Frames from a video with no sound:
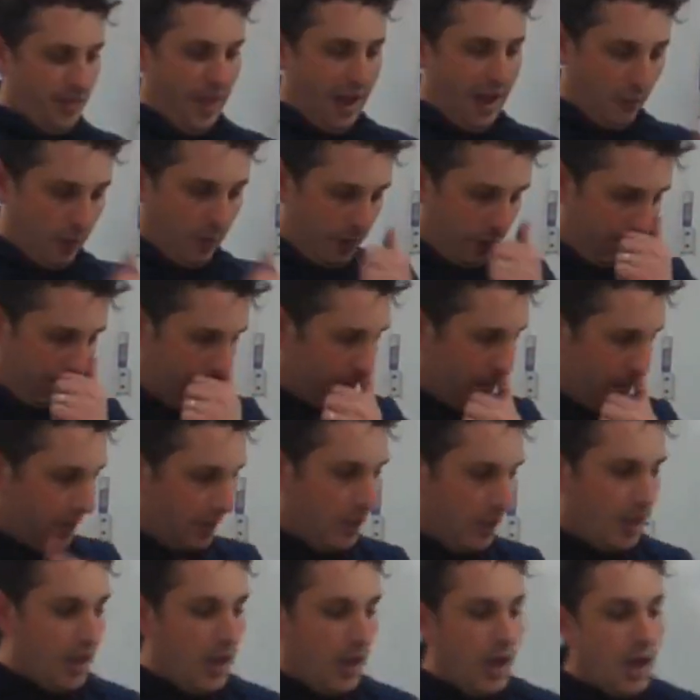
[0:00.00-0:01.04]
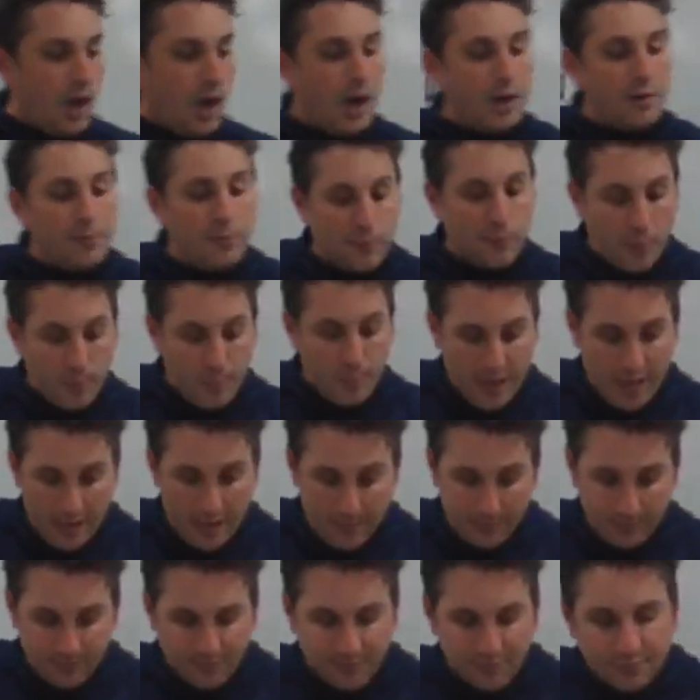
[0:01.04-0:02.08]
that one. For
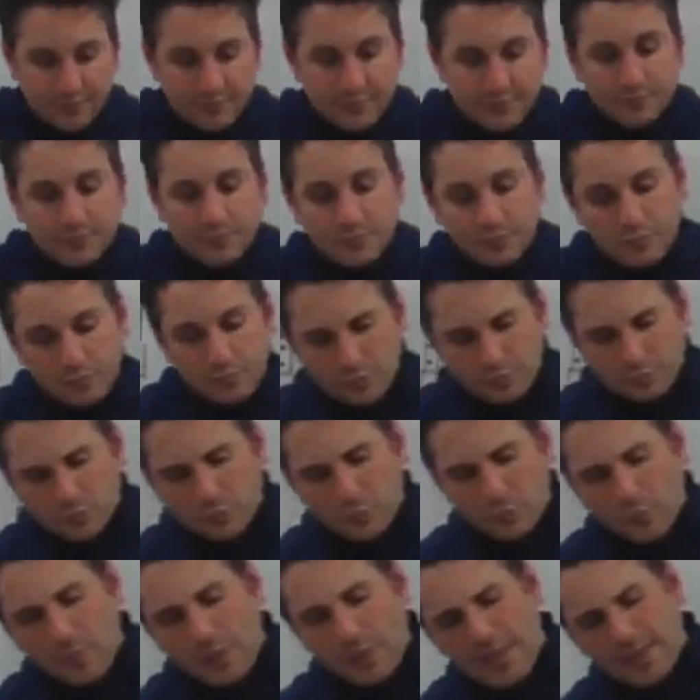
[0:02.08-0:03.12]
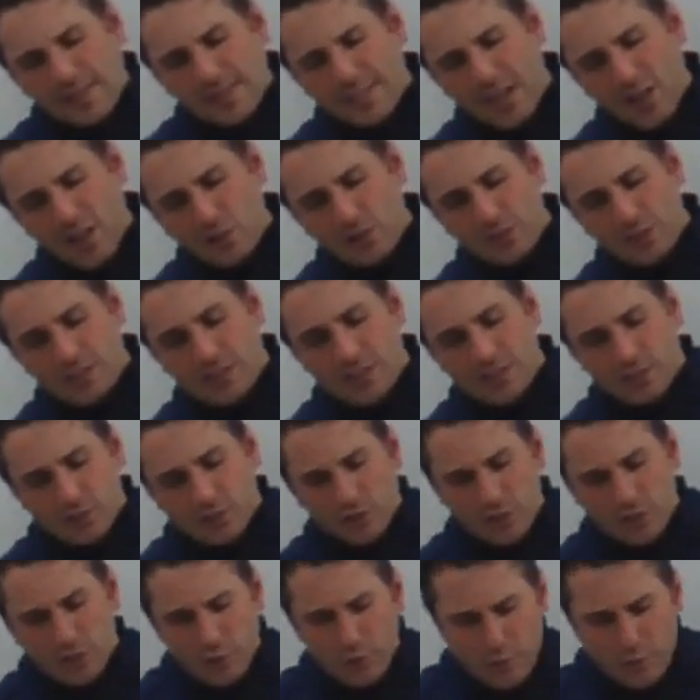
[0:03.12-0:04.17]
B, it tells us that a
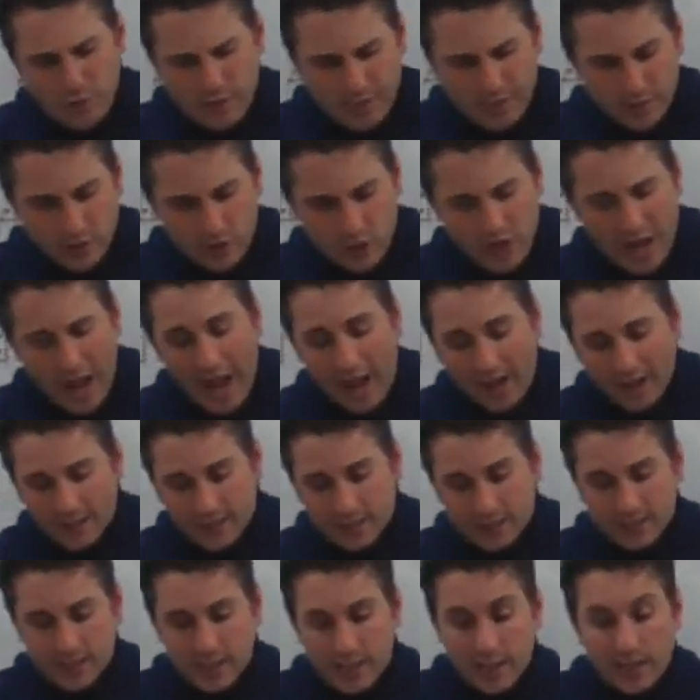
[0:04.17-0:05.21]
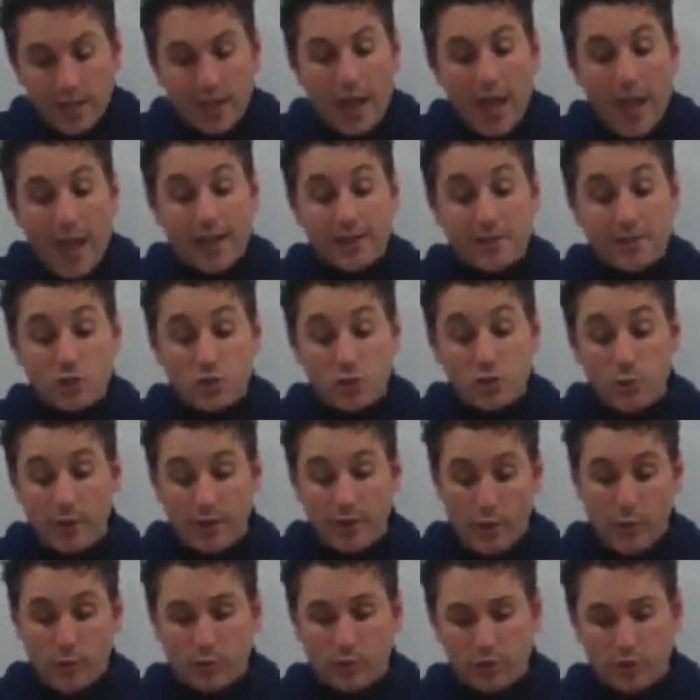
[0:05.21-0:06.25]
student injects N2
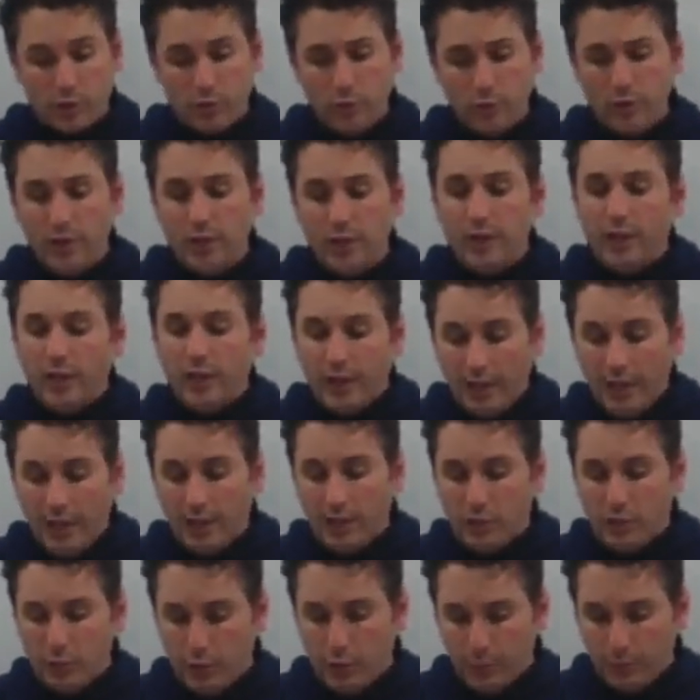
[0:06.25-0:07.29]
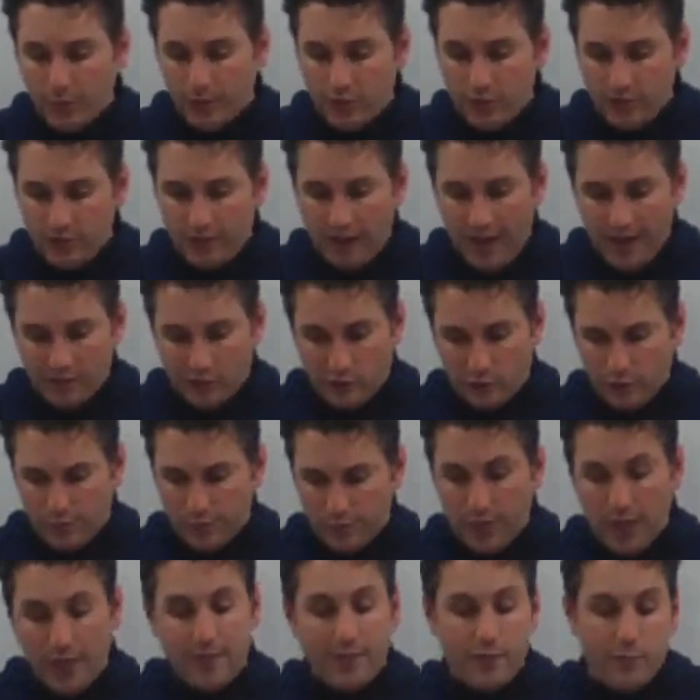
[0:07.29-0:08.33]
and O2 into a rigid
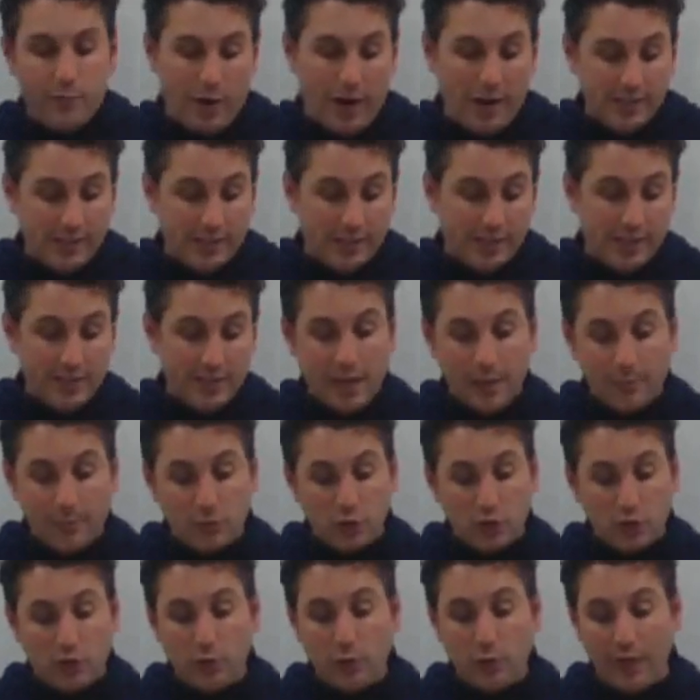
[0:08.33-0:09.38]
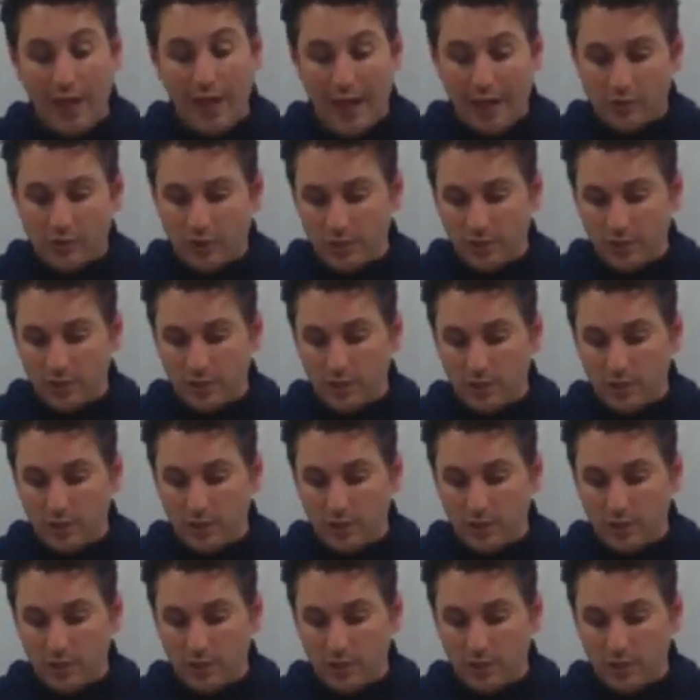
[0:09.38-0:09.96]
vessel and then raises the temp to 2000.